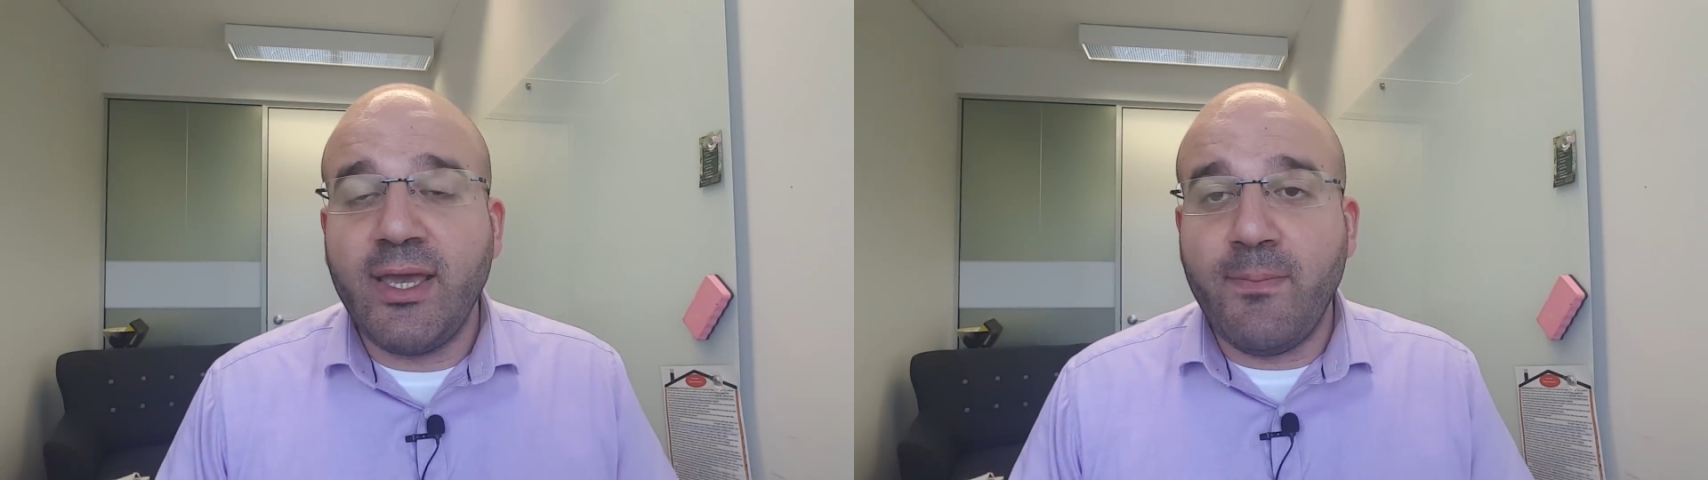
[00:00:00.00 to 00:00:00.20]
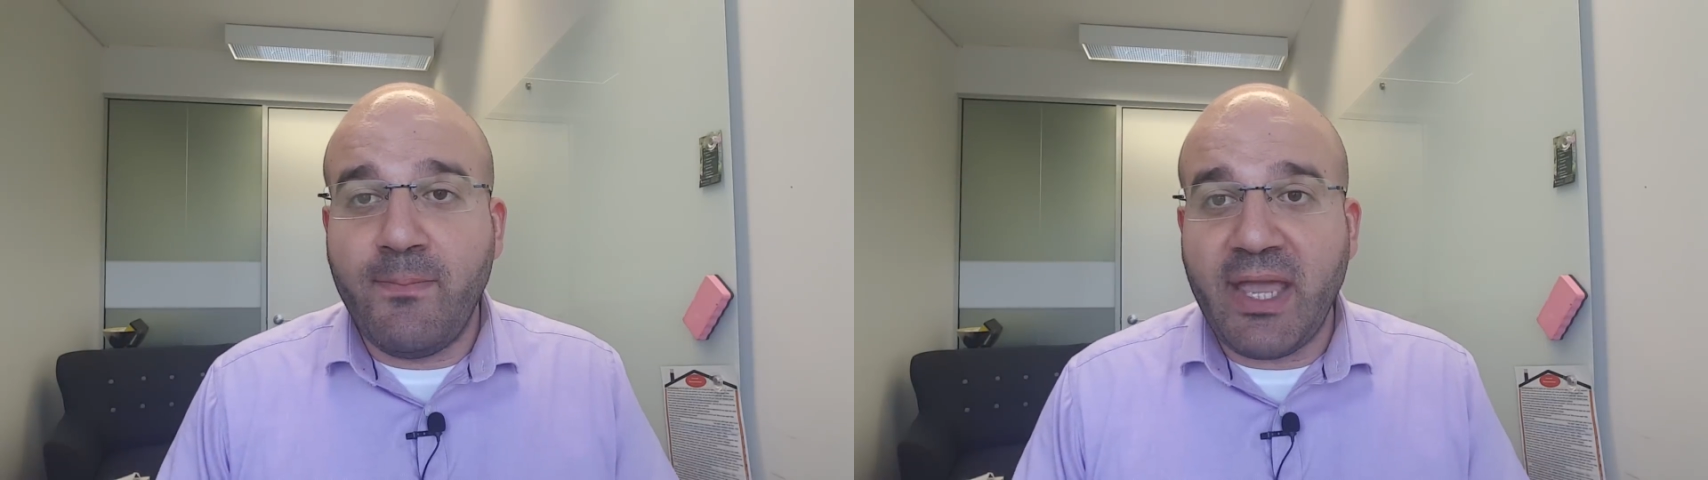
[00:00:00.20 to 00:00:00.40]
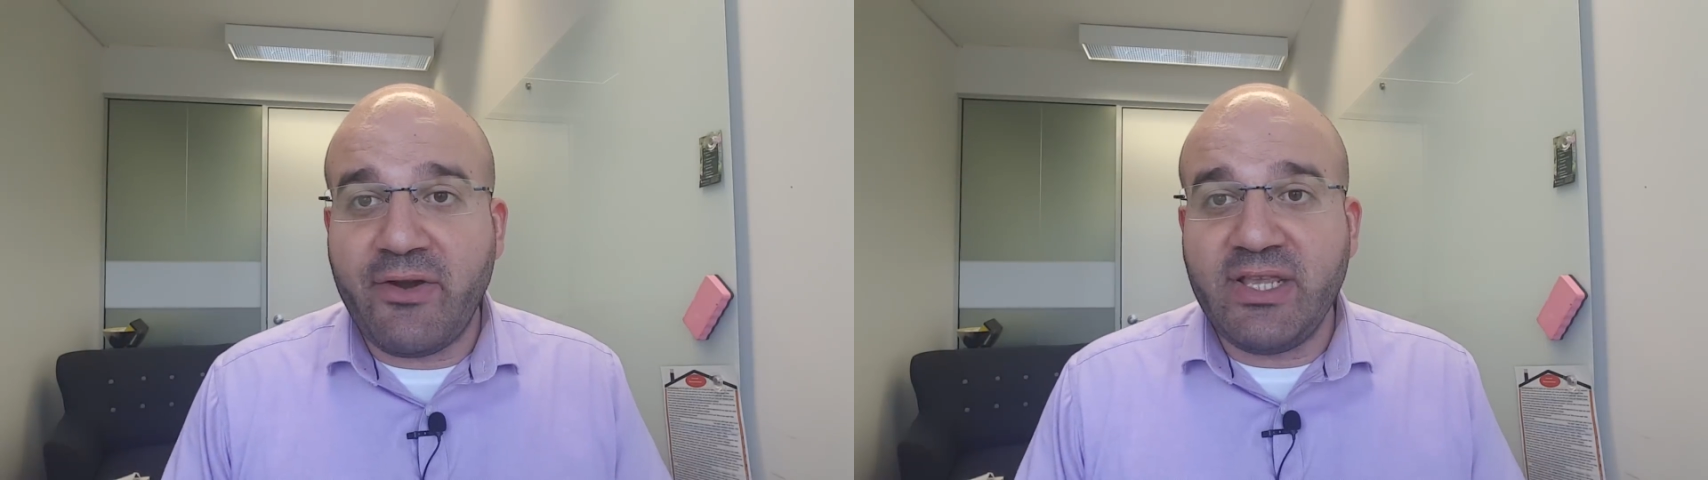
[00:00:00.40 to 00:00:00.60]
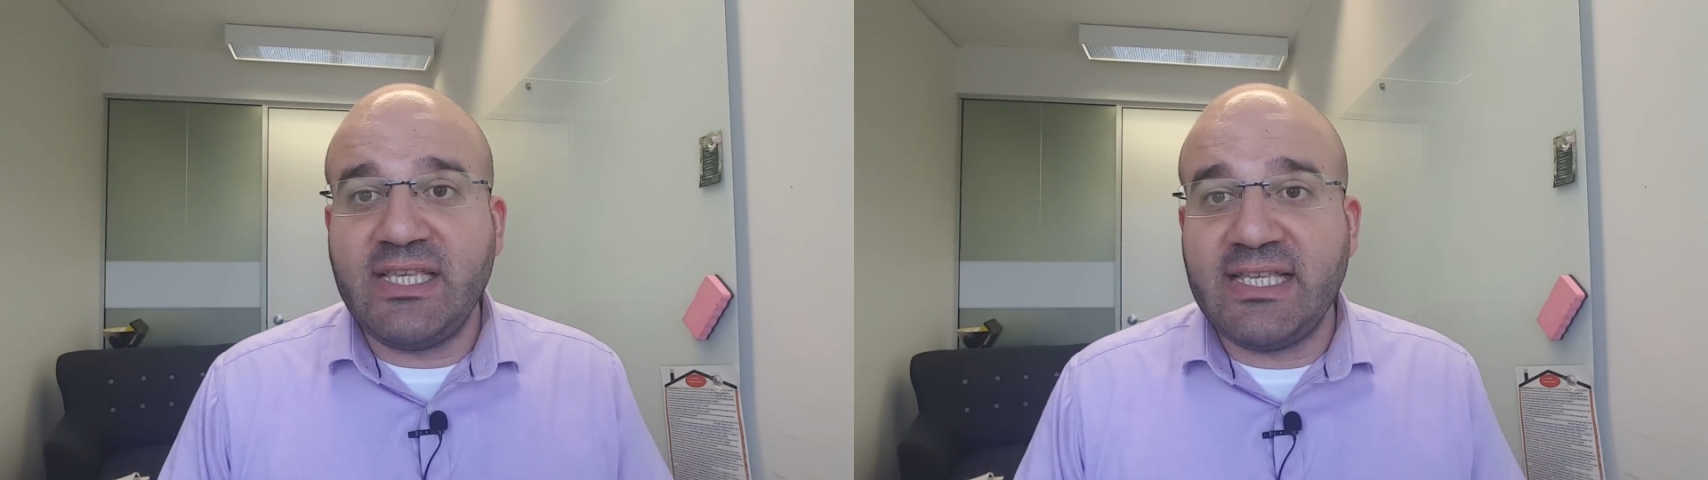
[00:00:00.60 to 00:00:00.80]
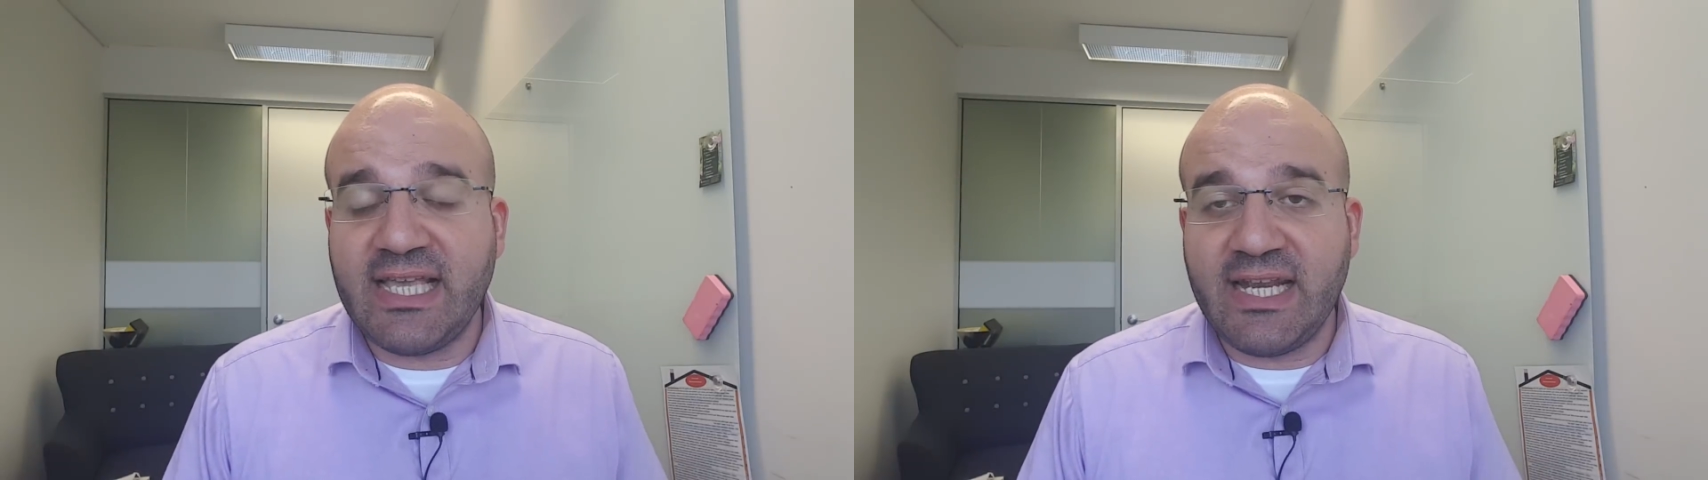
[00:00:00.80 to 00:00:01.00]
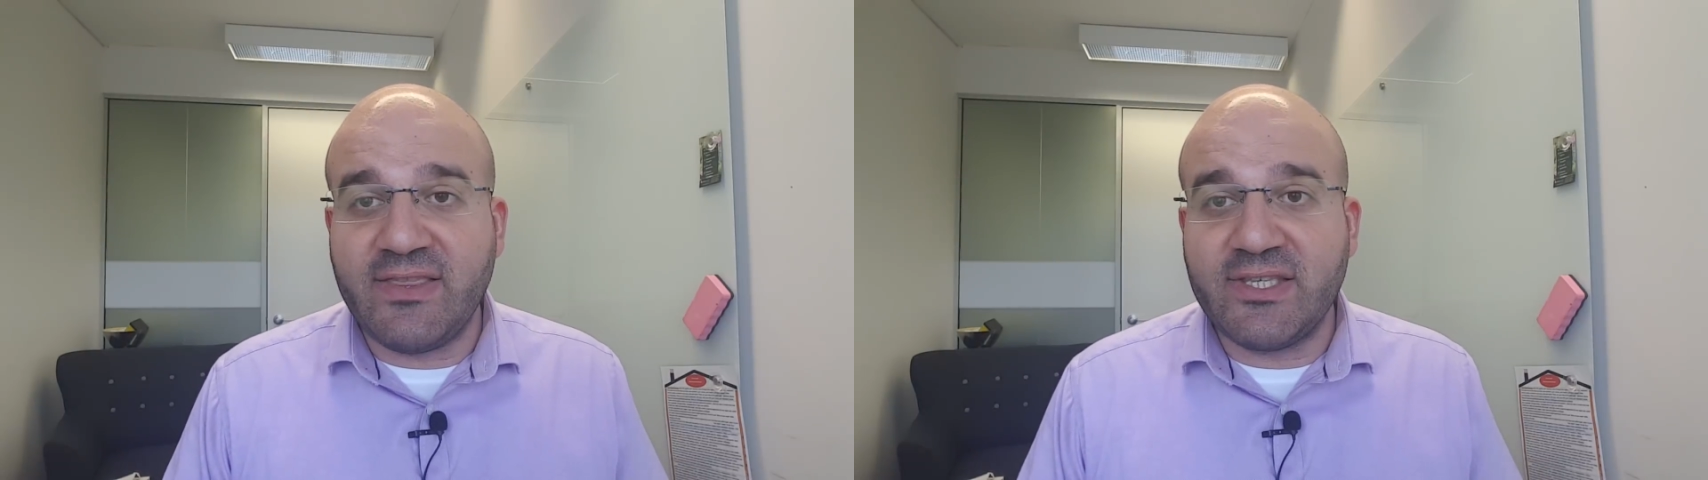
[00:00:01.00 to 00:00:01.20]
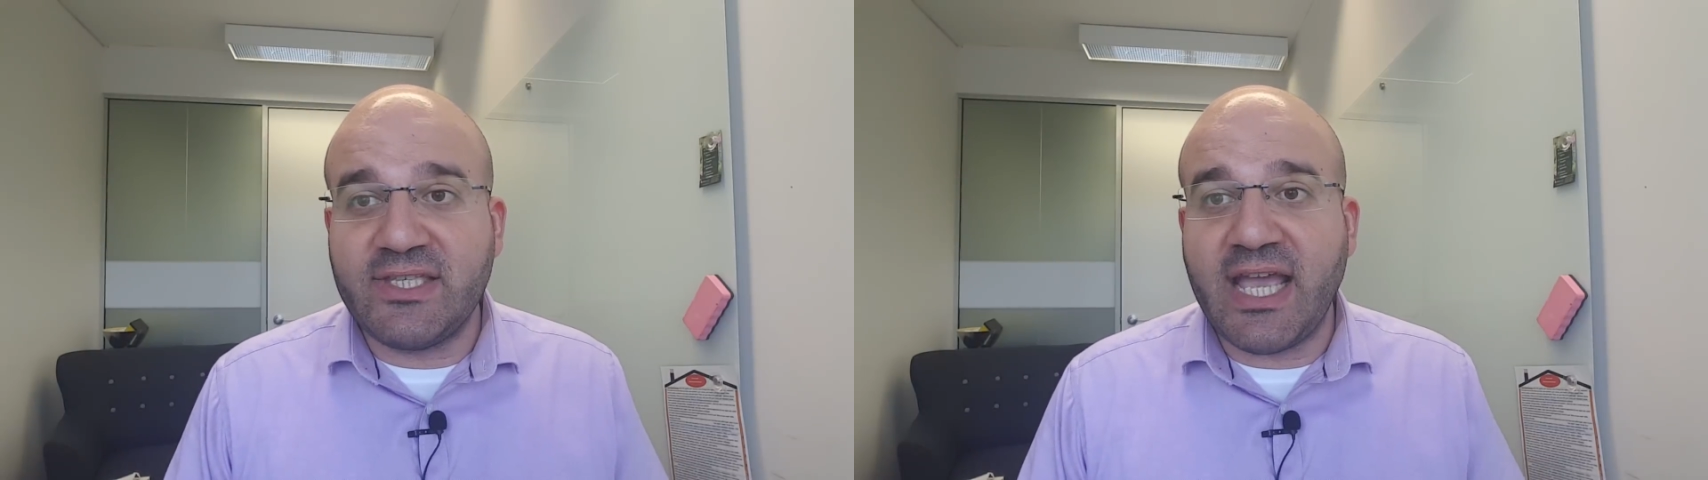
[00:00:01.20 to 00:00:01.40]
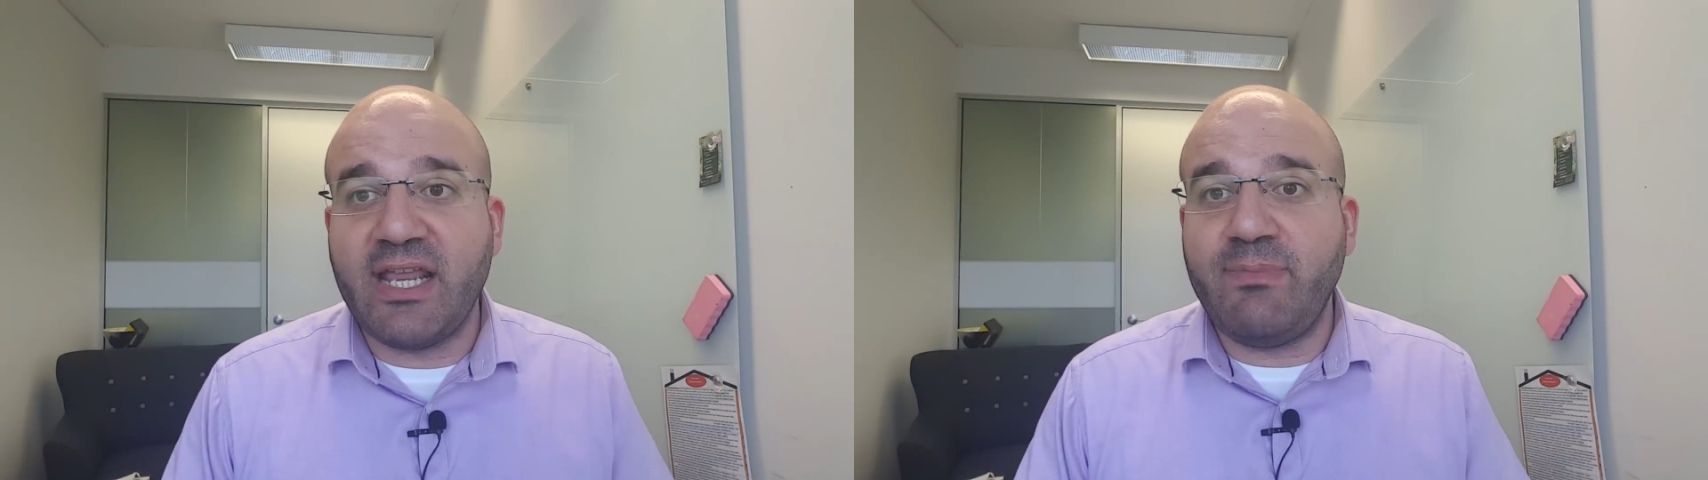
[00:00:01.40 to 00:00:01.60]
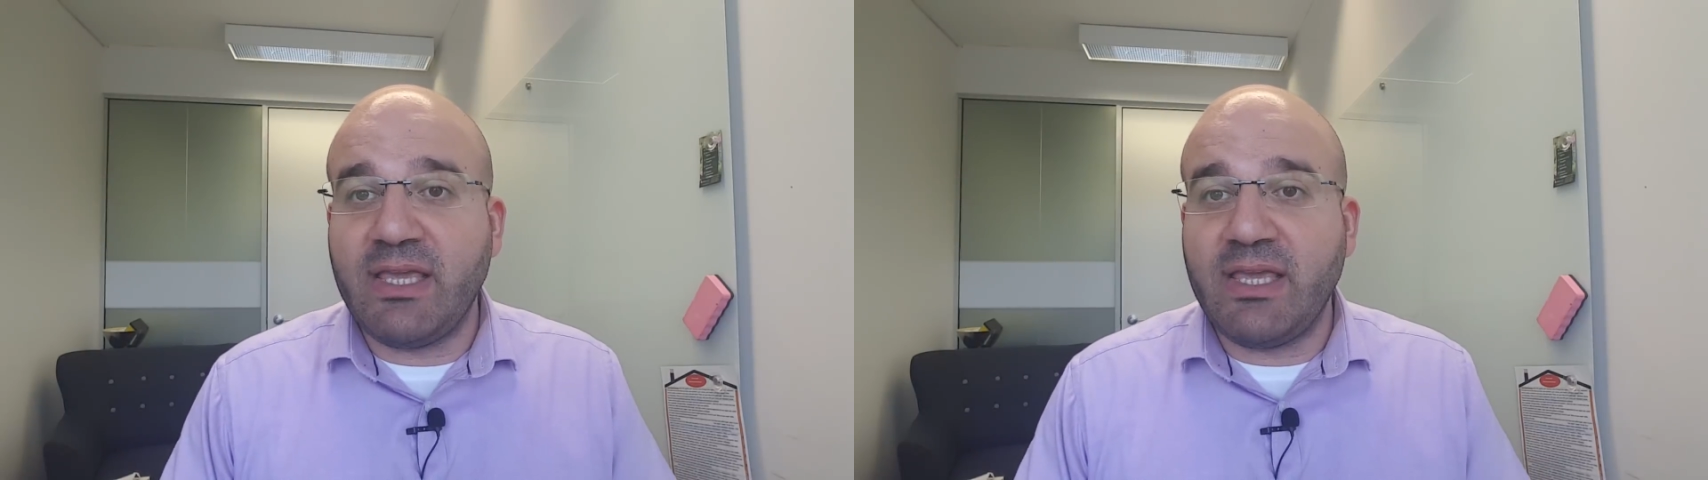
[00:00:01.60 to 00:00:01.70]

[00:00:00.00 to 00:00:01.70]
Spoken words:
buries his head in the sand,